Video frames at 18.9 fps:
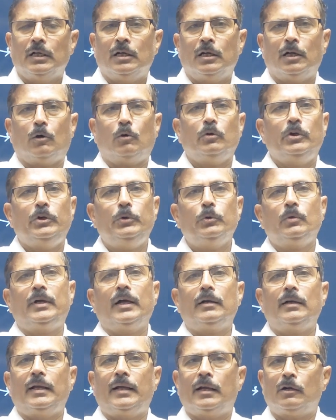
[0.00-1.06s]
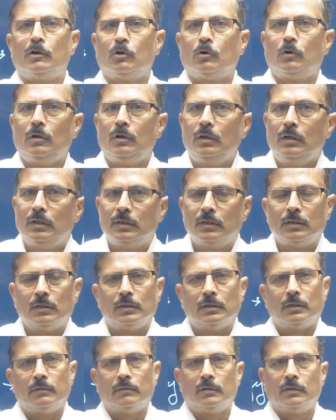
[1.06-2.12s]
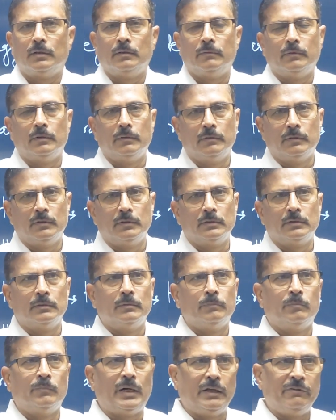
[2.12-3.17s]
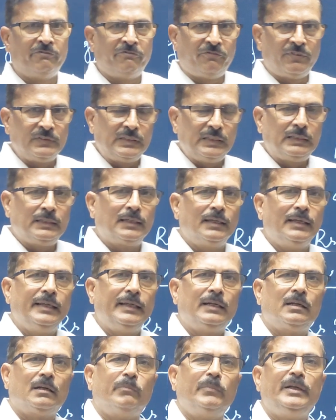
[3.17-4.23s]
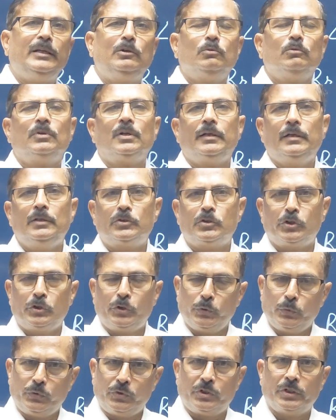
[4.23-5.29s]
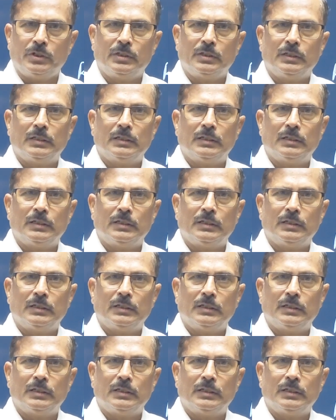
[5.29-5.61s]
Now you can enroll by physically coming to the institute,